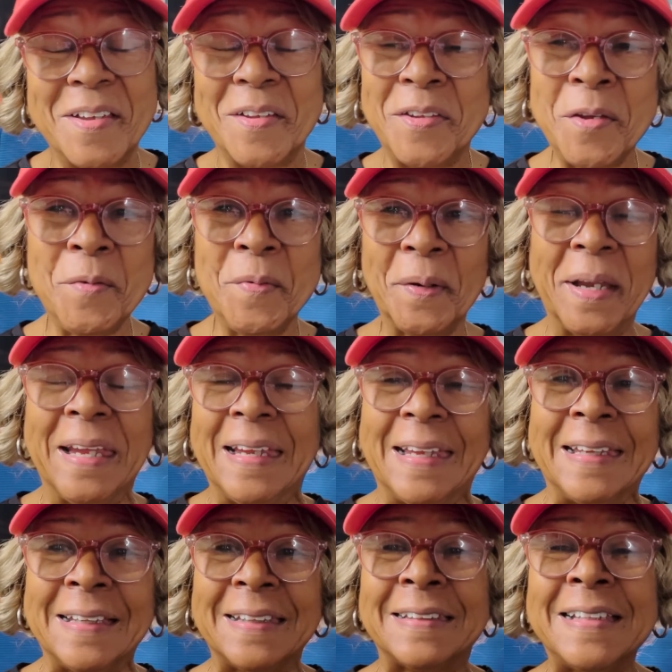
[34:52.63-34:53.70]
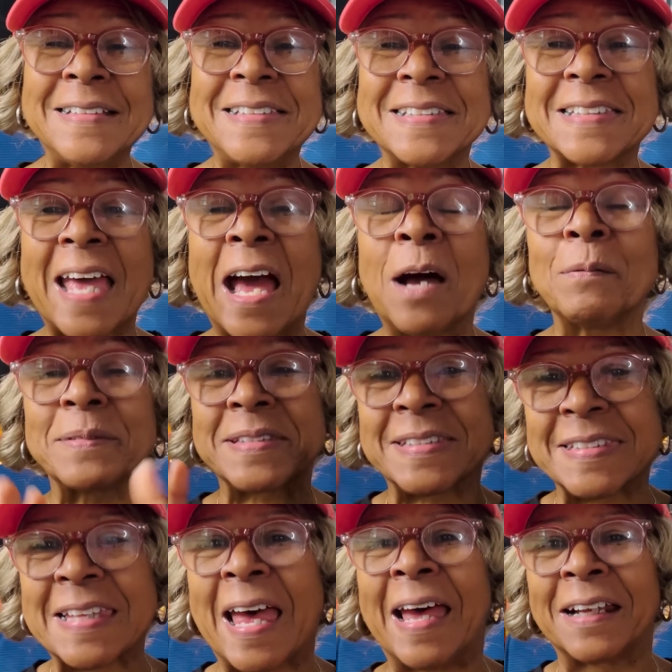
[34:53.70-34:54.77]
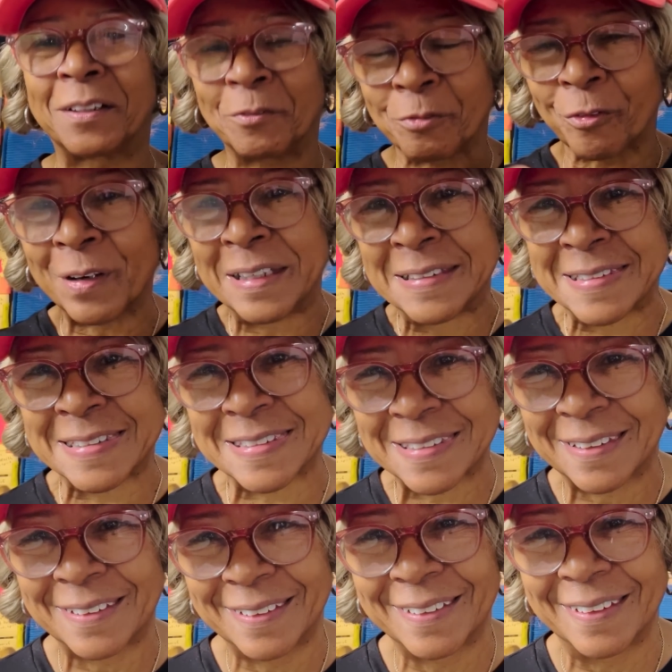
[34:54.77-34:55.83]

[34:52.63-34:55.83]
This is outside of race.